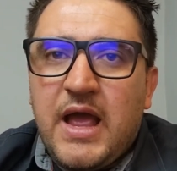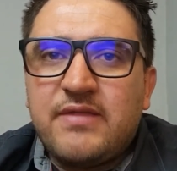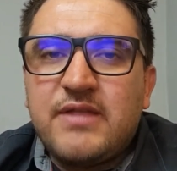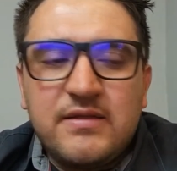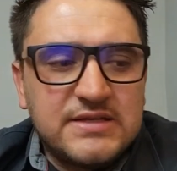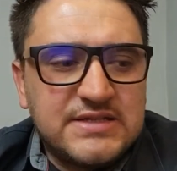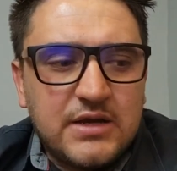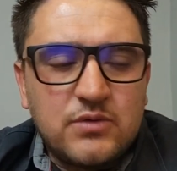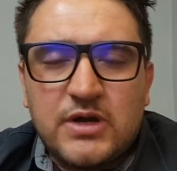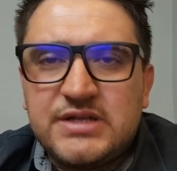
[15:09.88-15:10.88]
And then the
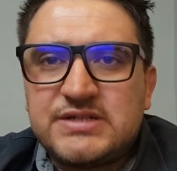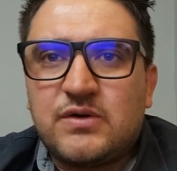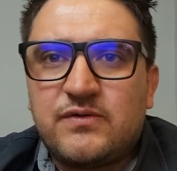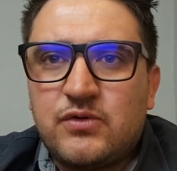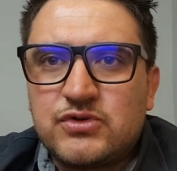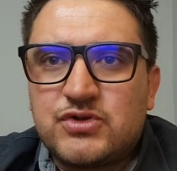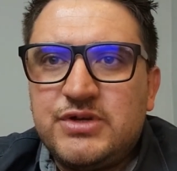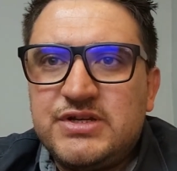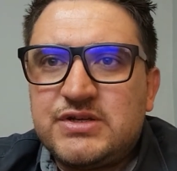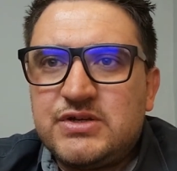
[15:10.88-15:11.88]
second one is, of course,
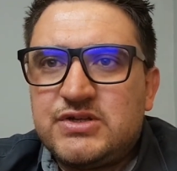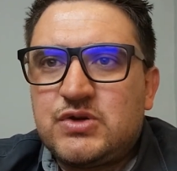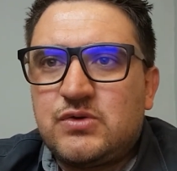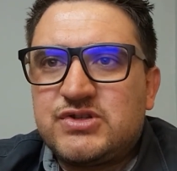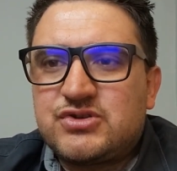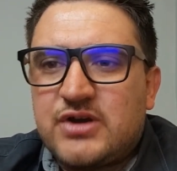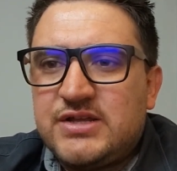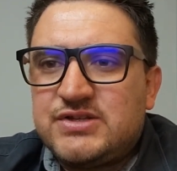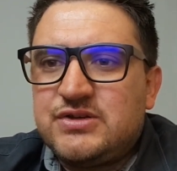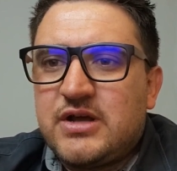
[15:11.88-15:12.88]
research constraints.